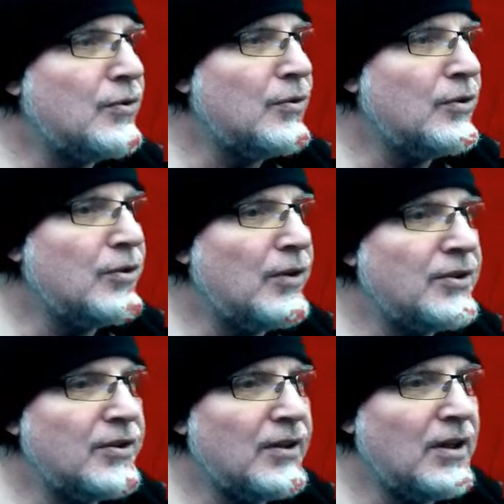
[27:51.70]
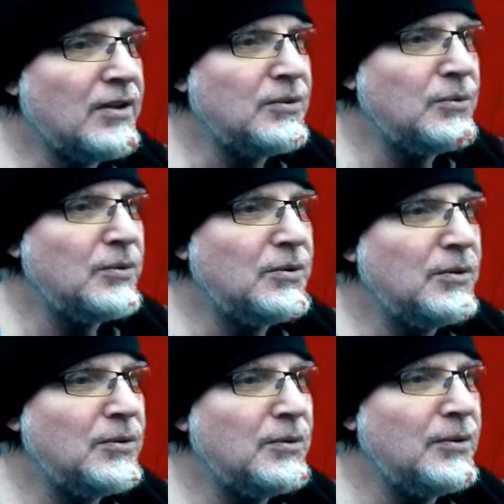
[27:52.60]
Should go.
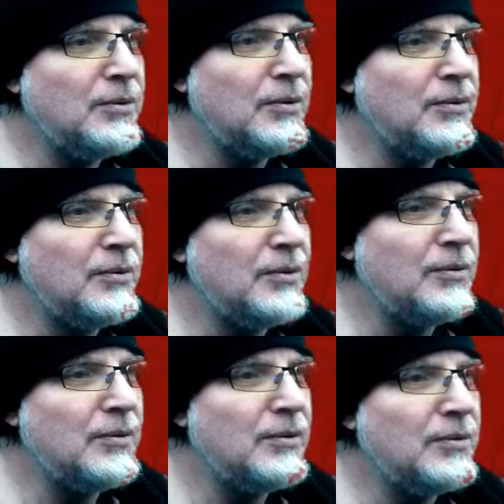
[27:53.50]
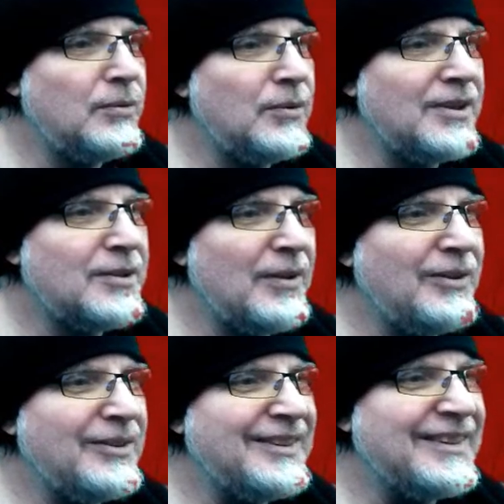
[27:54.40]
Ooh. It's
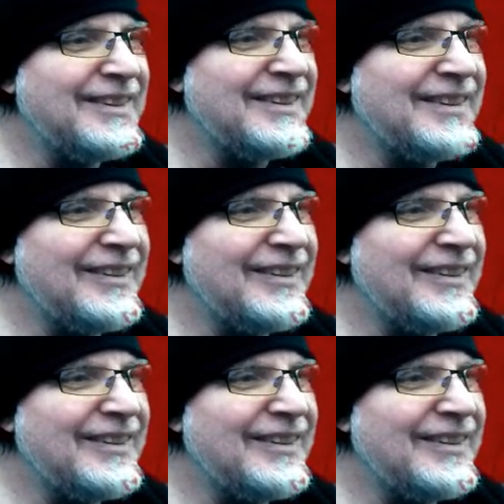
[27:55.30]
okay.